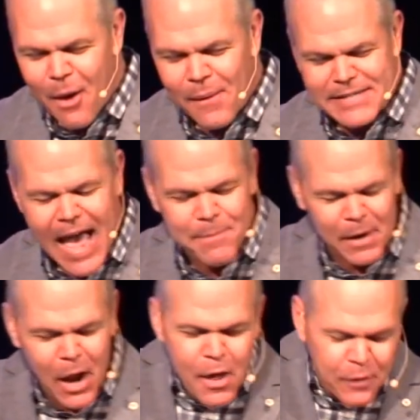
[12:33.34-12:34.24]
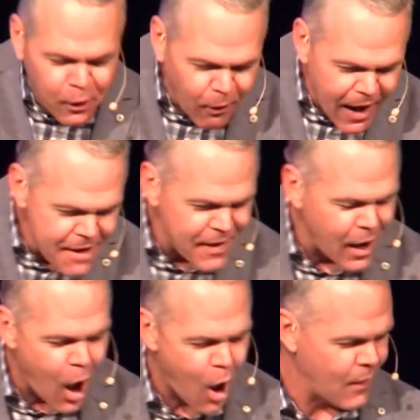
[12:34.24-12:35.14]
always happened. The grave had
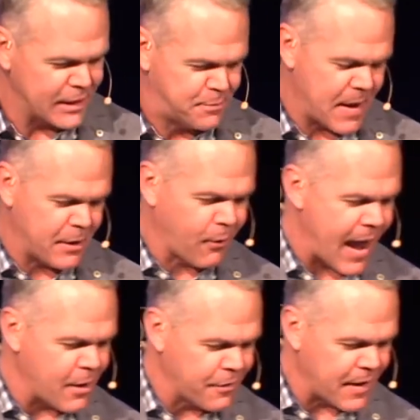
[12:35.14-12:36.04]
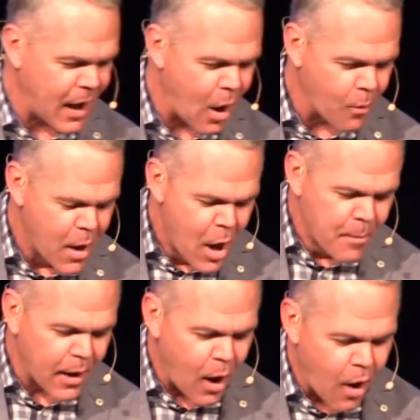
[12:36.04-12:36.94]
always been greater than hope.
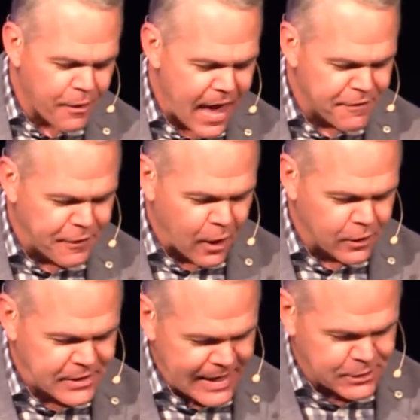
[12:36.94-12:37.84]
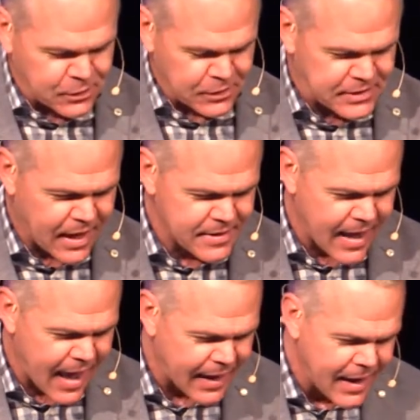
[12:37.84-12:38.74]
But on that first Easter
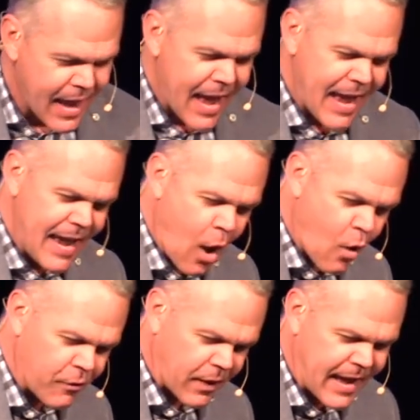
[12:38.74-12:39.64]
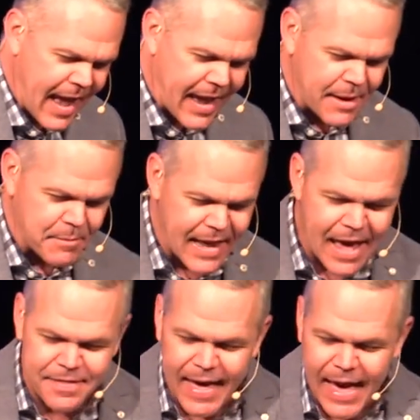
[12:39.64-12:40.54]
Sunday, he overcame
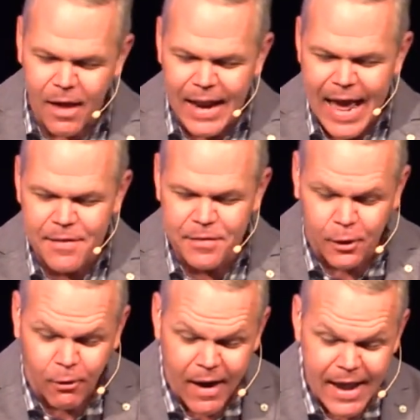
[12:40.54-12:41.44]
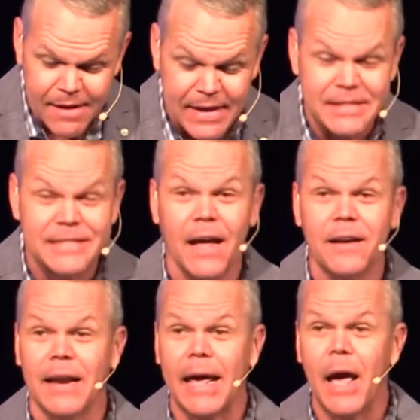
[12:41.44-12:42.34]
death, hell, and the grave. And
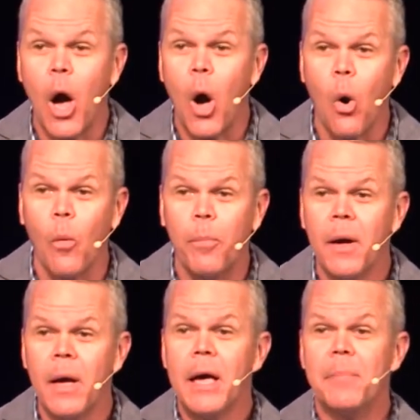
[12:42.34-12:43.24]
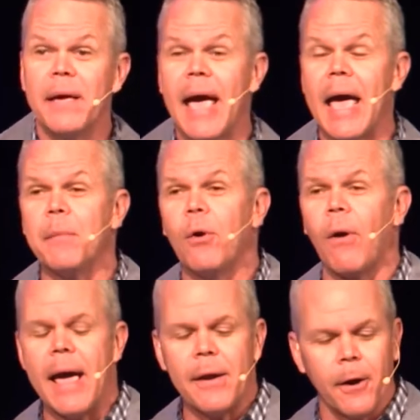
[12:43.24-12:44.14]
suddenly, hope became
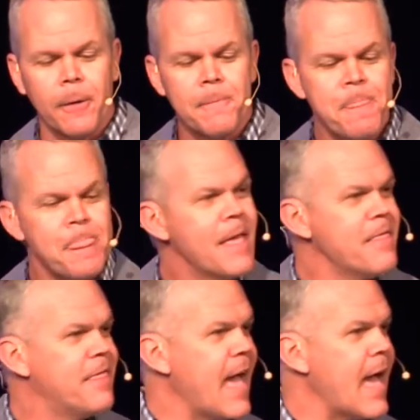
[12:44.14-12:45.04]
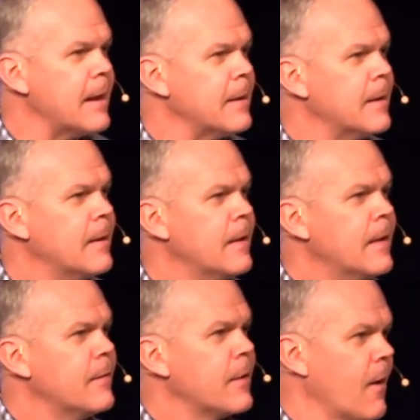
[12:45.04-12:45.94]
greater than
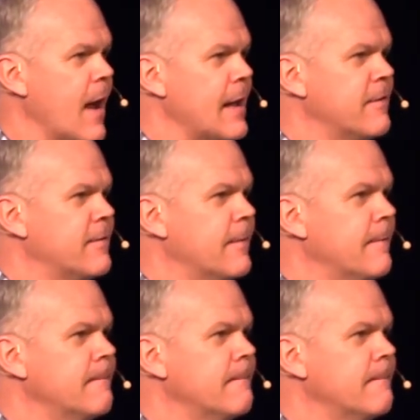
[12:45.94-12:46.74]
the grave.